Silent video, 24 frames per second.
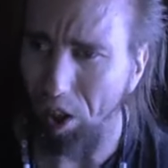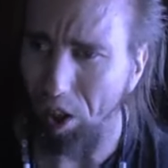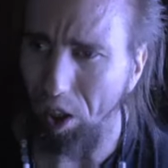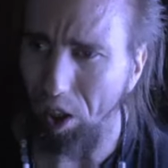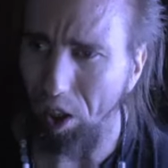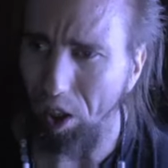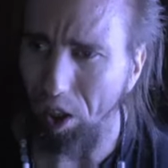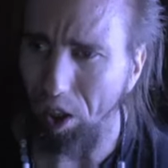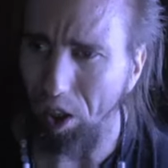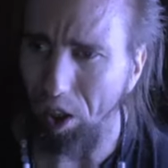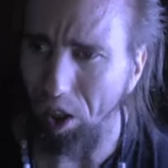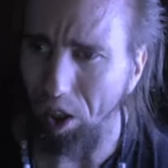
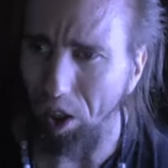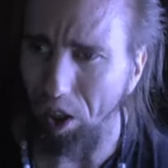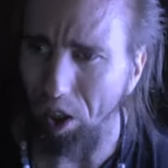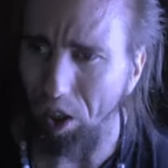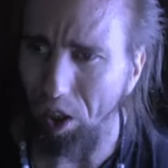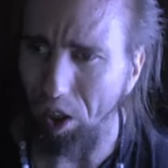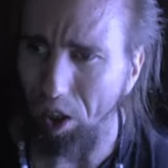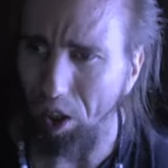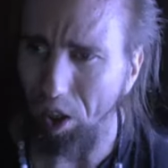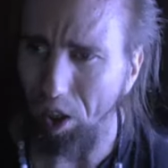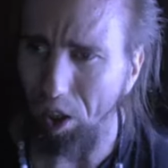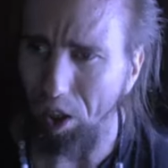
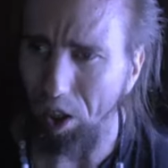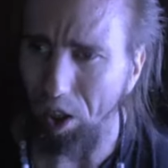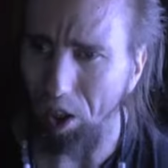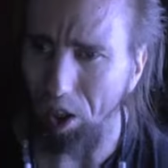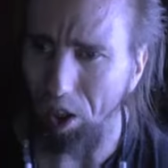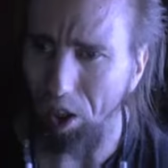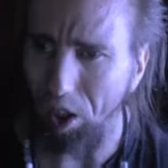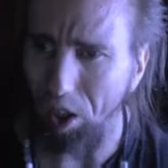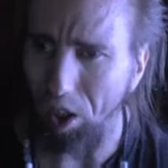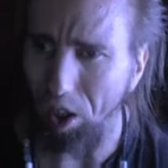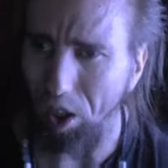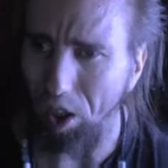
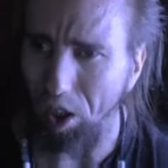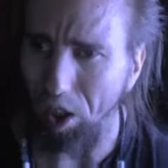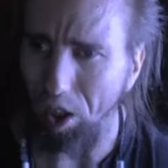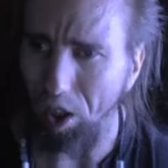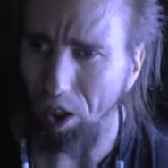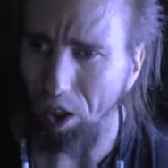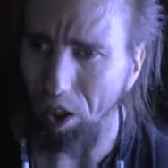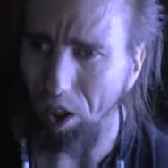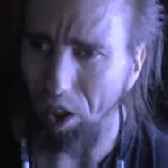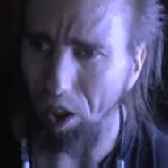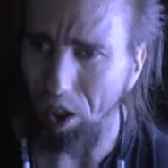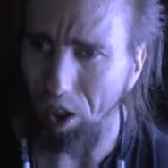
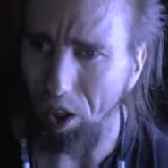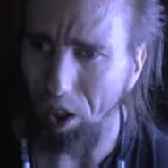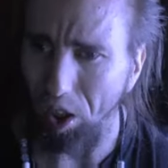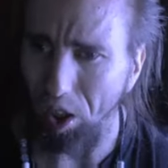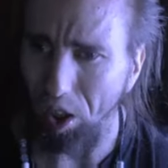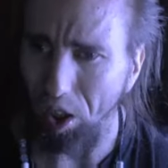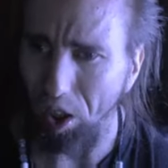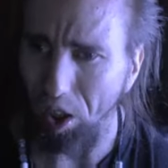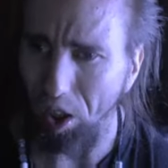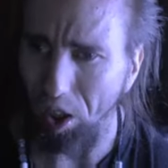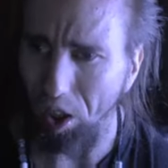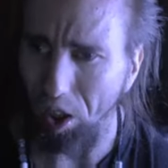
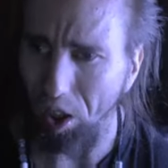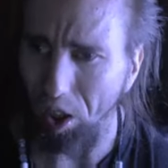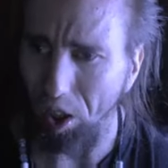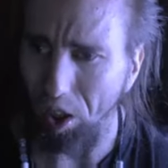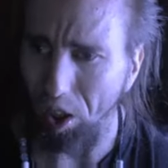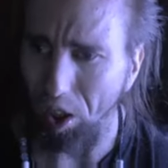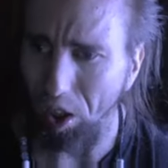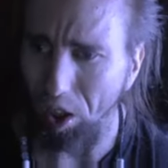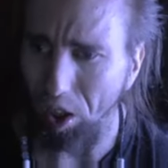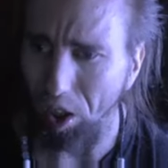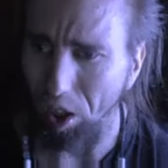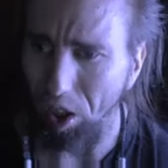
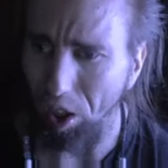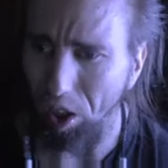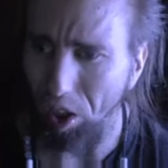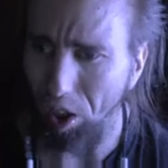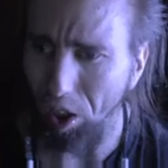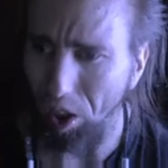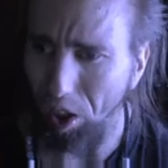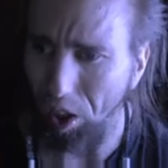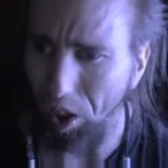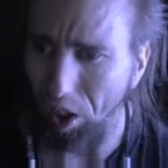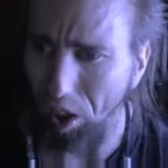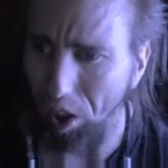
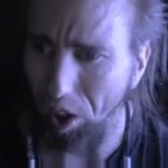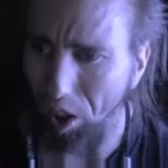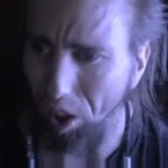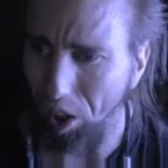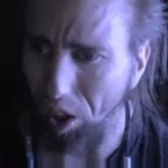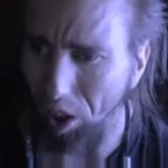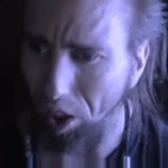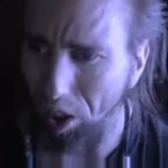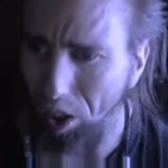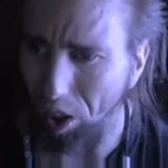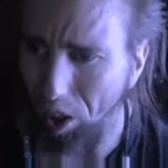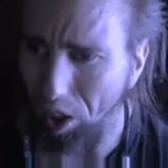
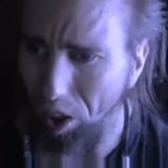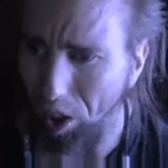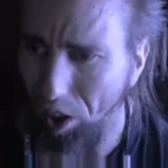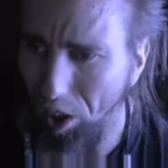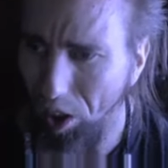Nothing is said.